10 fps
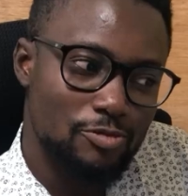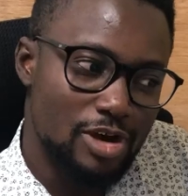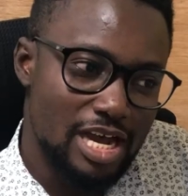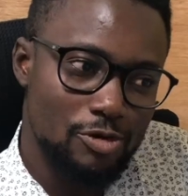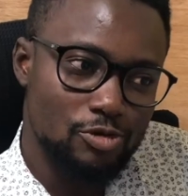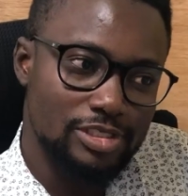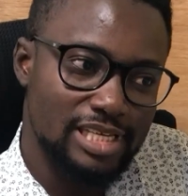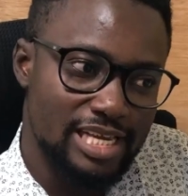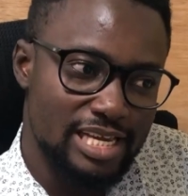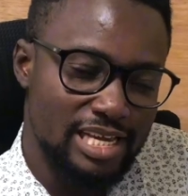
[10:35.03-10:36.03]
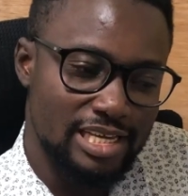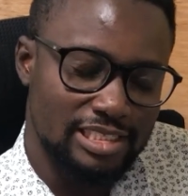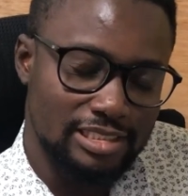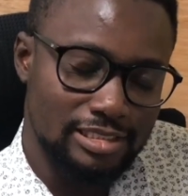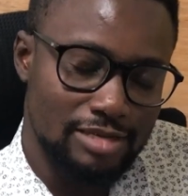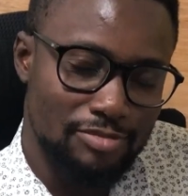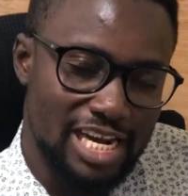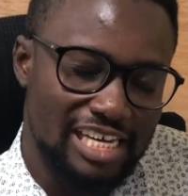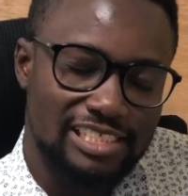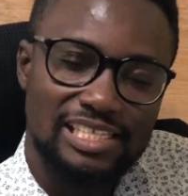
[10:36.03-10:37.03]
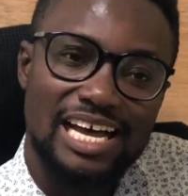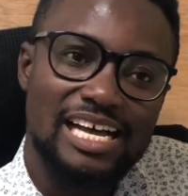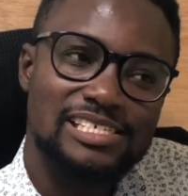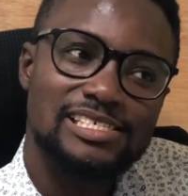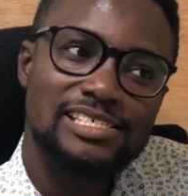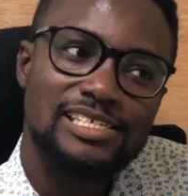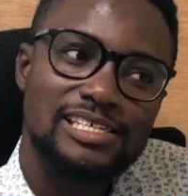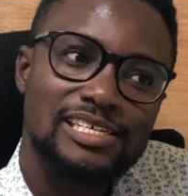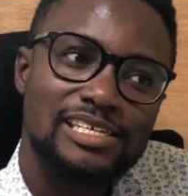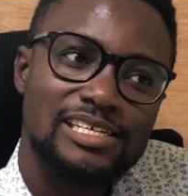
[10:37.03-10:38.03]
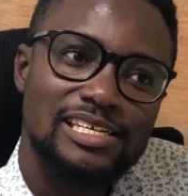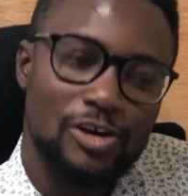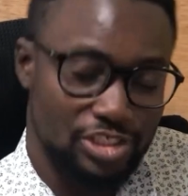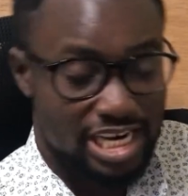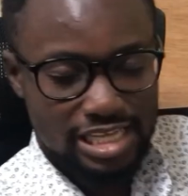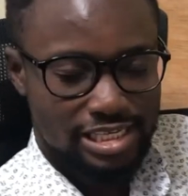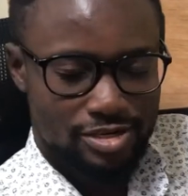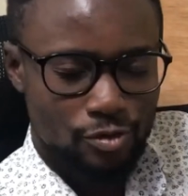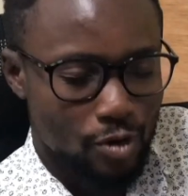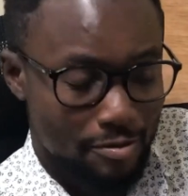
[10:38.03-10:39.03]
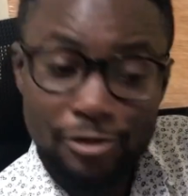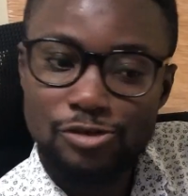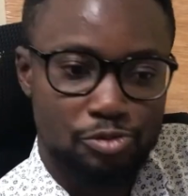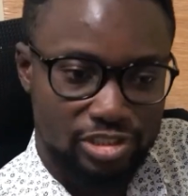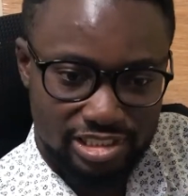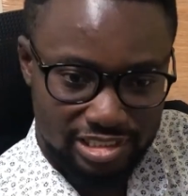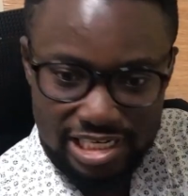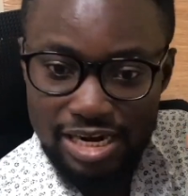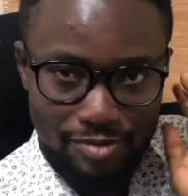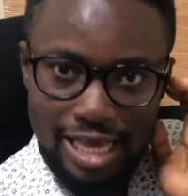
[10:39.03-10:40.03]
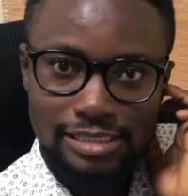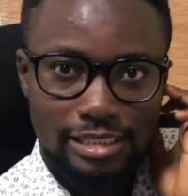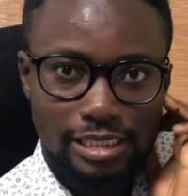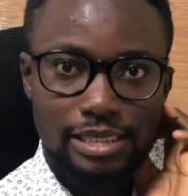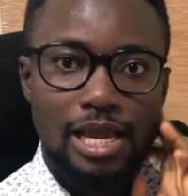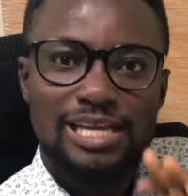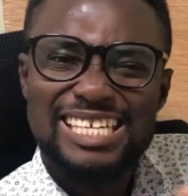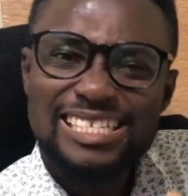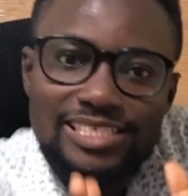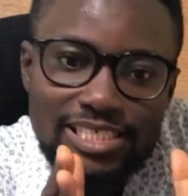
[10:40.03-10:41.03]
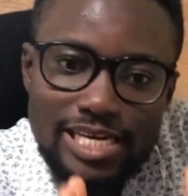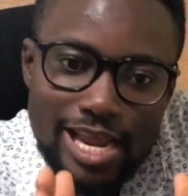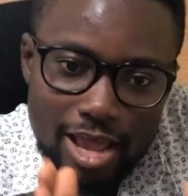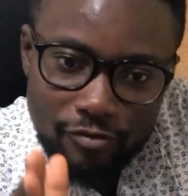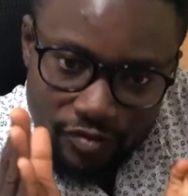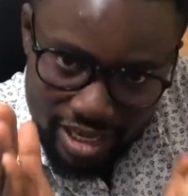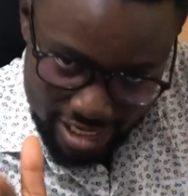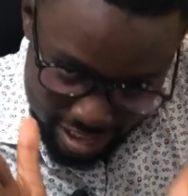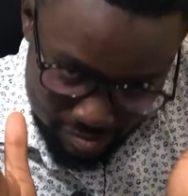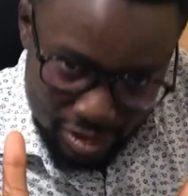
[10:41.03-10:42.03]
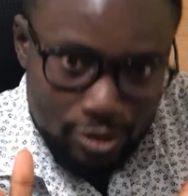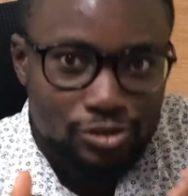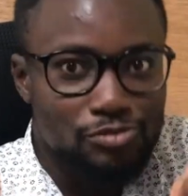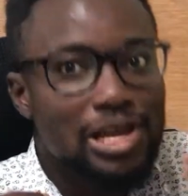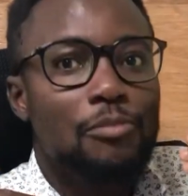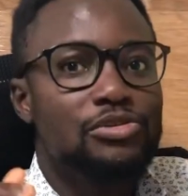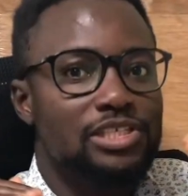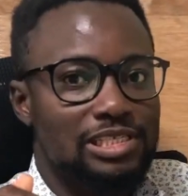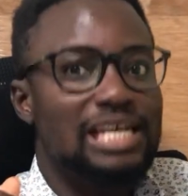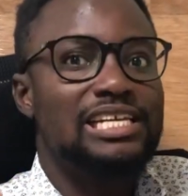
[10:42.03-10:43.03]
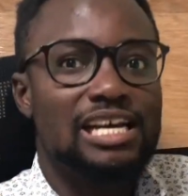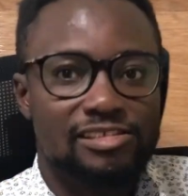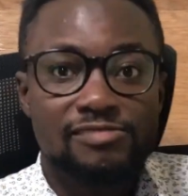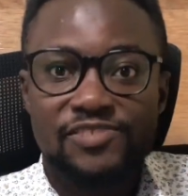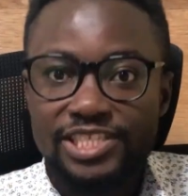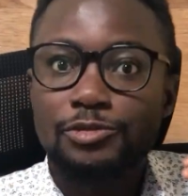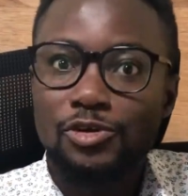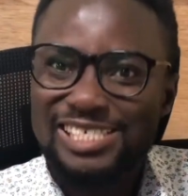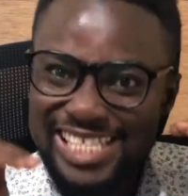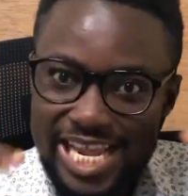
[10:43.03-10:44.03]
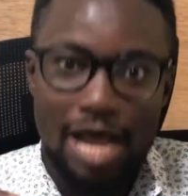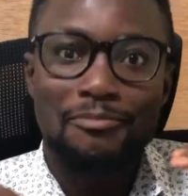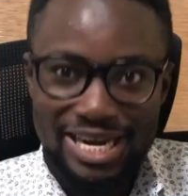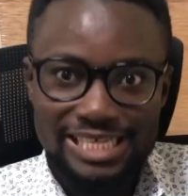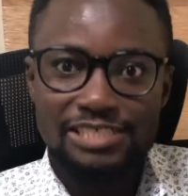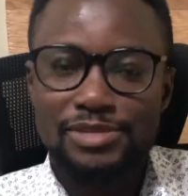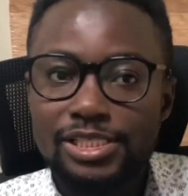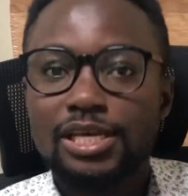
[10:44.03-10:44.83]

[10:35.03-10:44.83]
What I would say is the Black Stars, or should I say, no, I'm going to say the Black Stars. The GFA, because to me, I'm putting it at the GFA because they are managing.